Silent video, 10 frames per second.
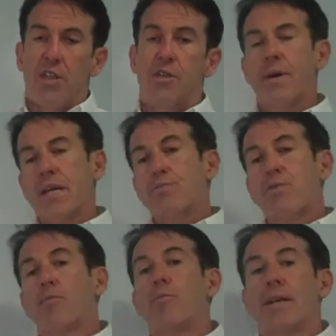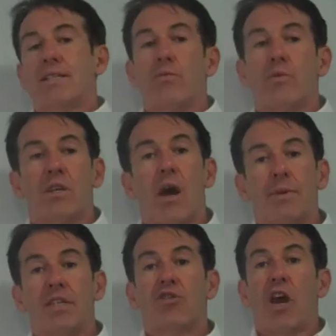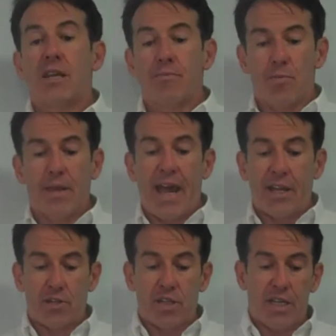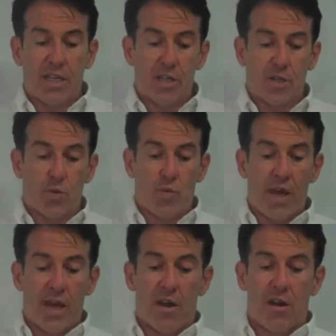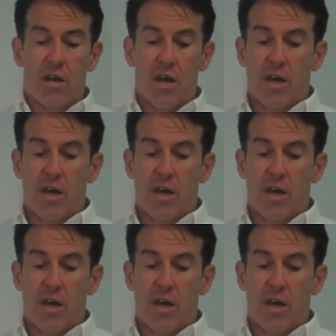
The biggest problem I see when companies try and implement Agile is where